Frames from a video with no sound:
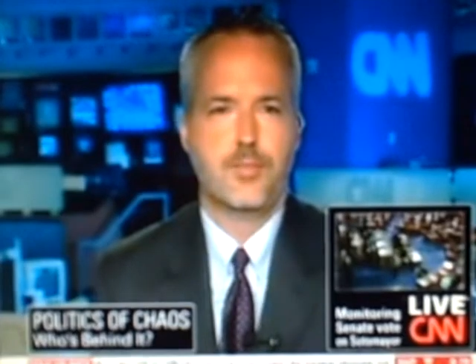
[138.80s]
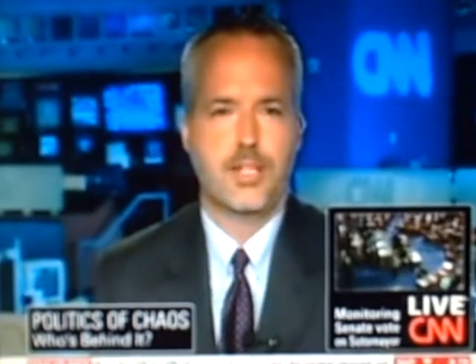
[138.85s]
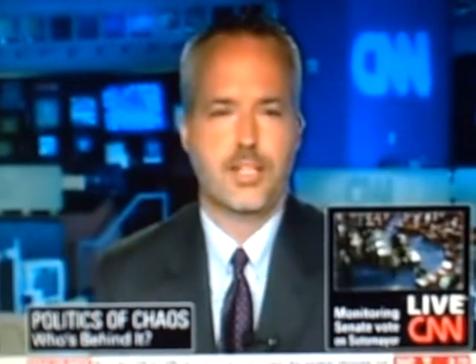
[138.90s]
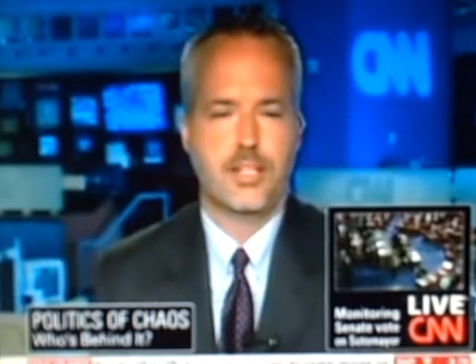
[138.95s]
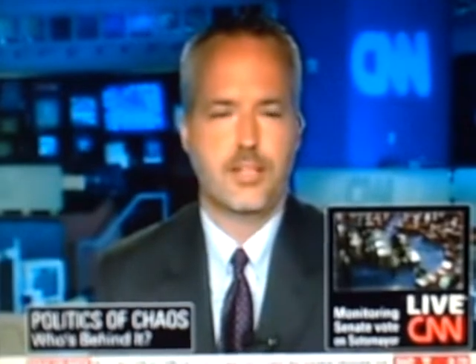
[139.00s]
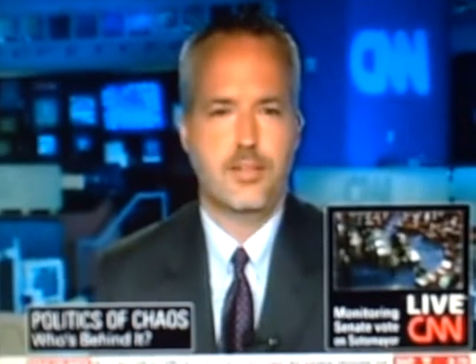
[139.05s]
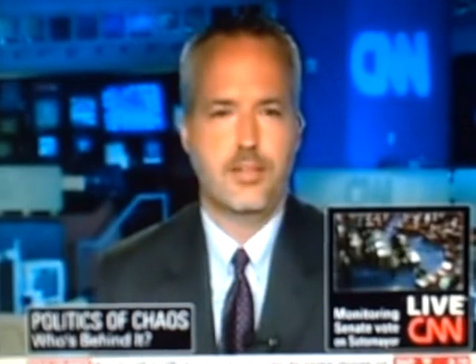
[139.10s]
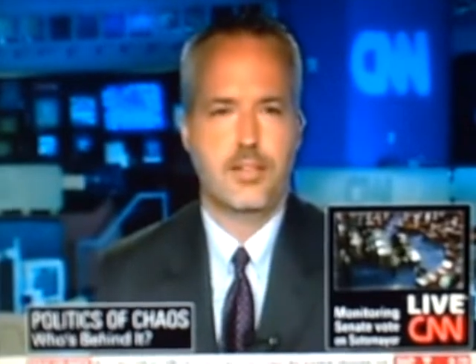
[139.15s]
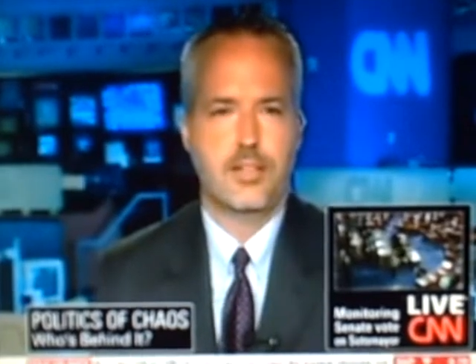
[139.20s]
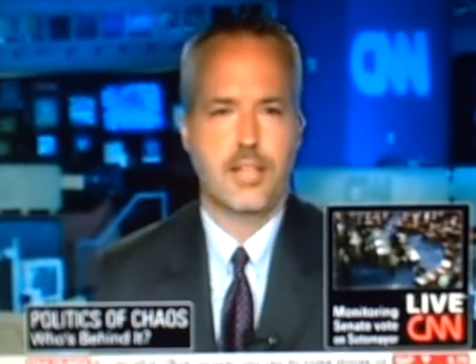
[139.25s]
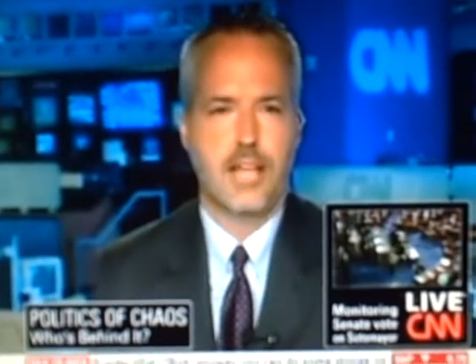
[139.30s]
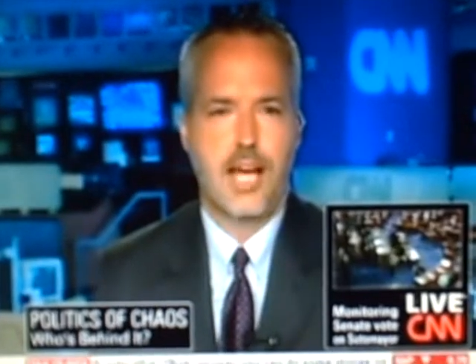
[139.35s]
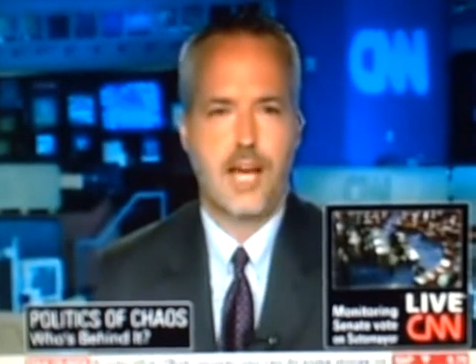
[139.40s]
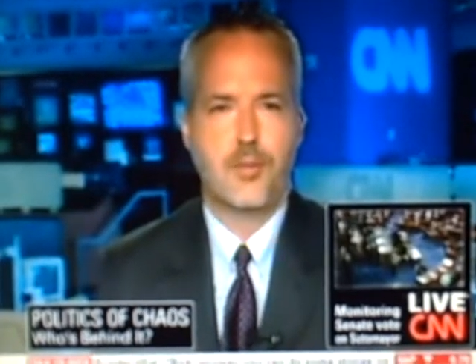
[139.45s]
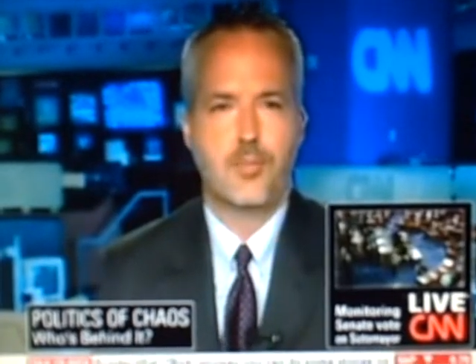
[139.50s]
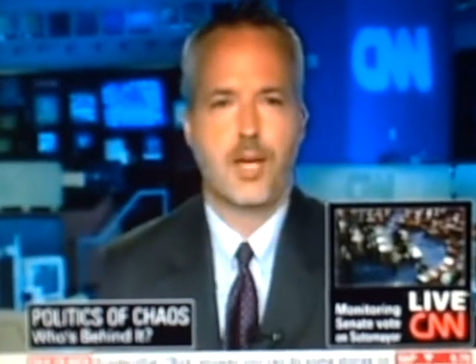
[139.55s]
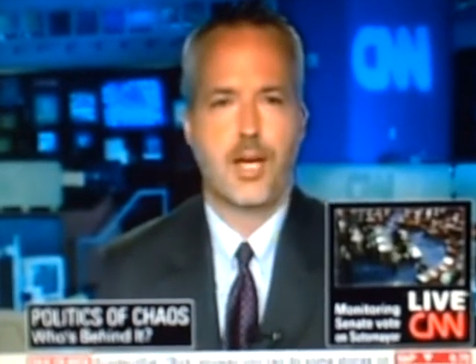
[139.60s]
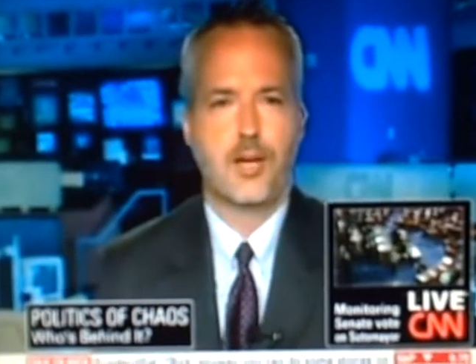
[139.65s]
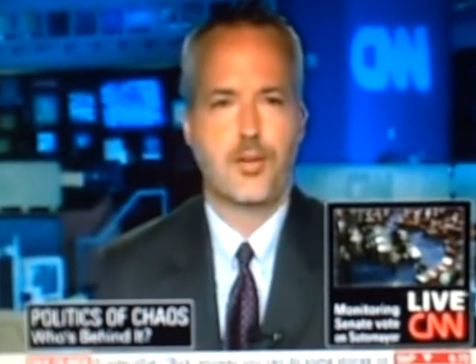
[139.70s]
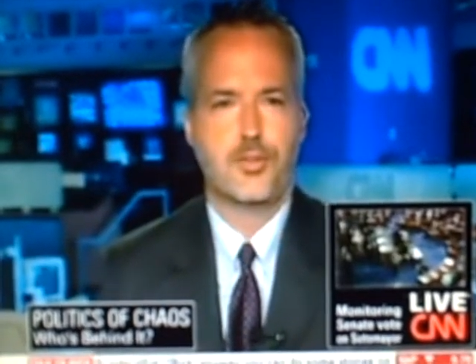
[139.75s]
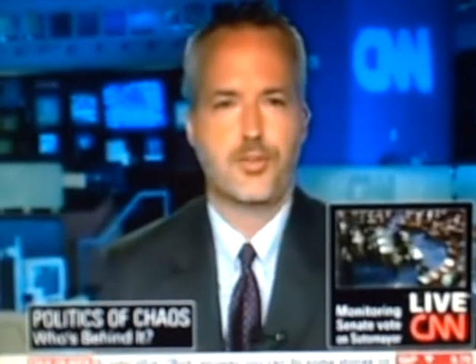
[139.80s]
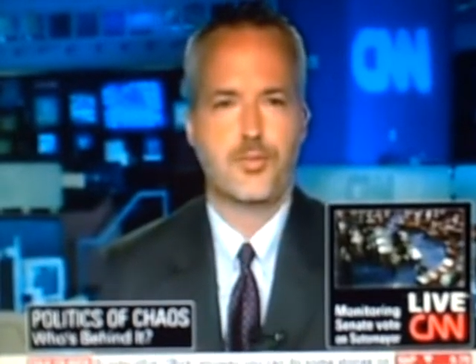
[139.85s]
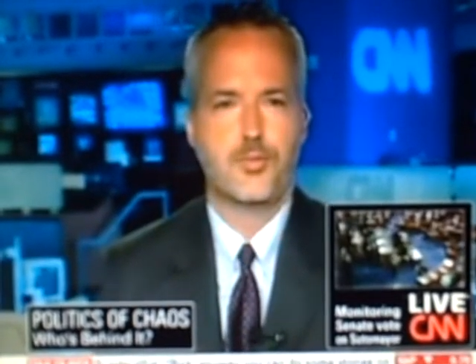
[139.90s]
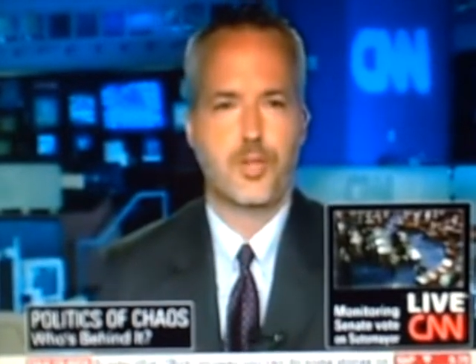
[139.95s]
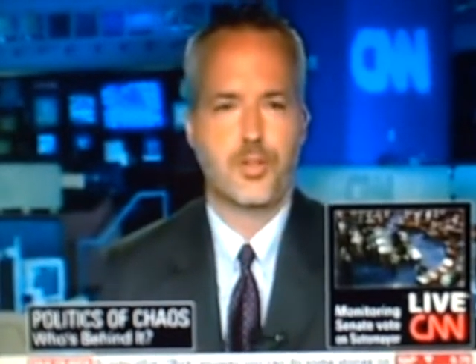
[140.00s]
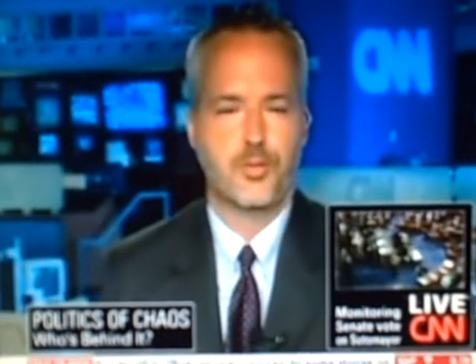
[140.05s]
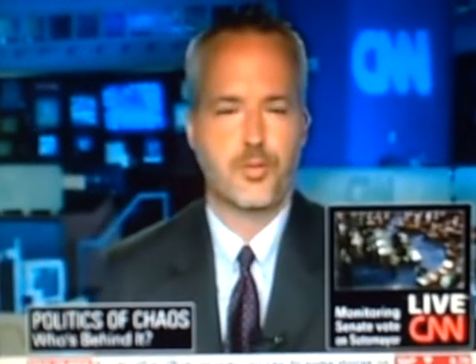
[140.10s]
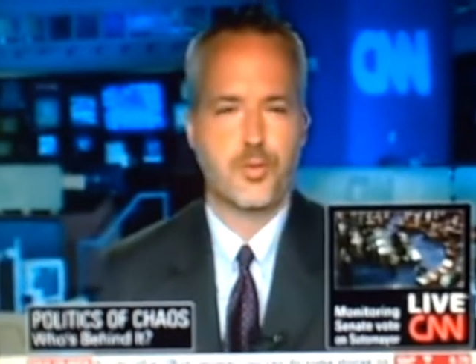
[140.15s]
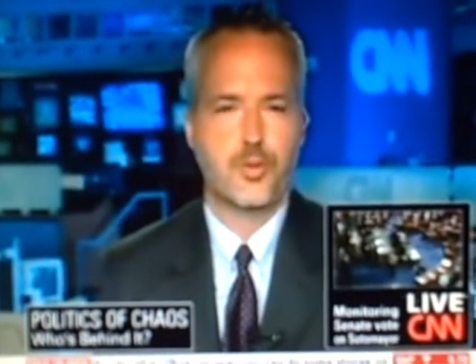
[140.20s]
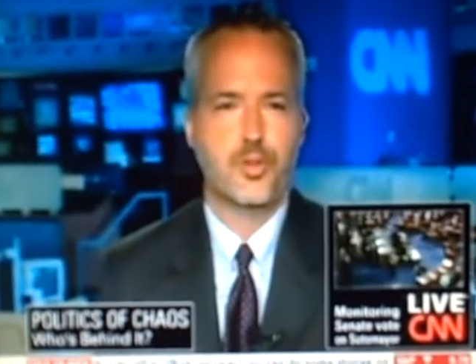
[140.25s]
many loudmouths in
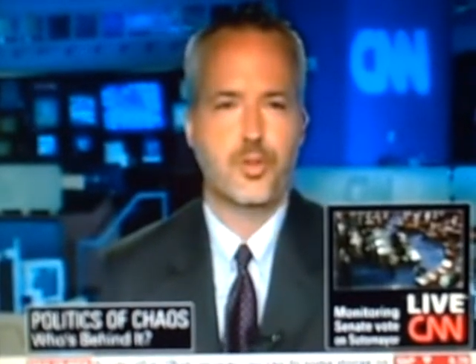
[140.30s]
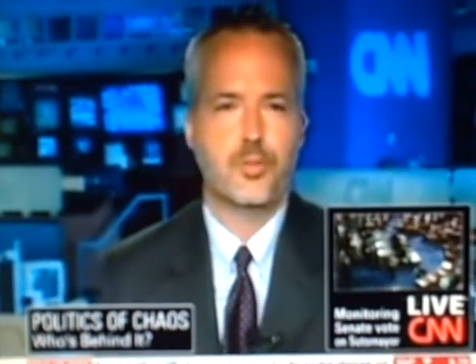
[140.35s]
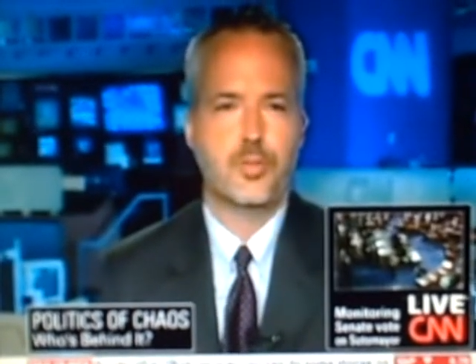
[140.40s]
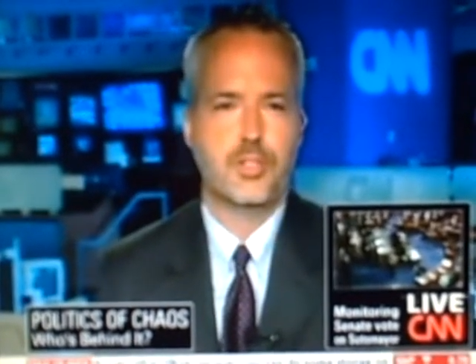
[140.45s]
one room